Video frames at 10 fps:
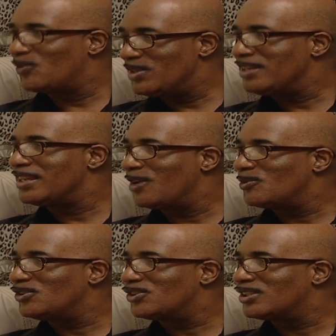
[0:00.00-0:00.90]
For me, that
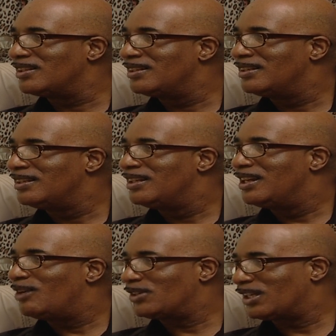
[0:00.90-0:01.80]
was
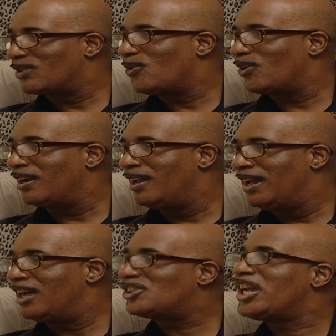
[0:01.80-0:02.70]
what they call
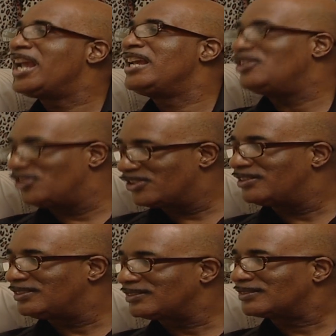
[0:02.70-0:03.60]
a change
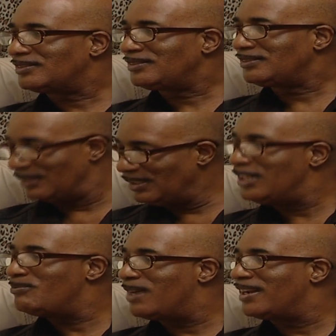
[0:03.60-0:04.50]

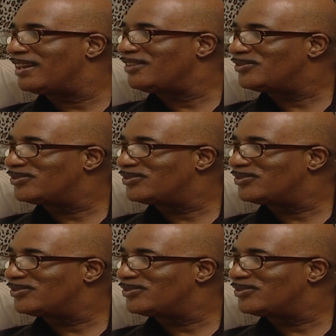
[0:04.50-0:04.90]
in my life.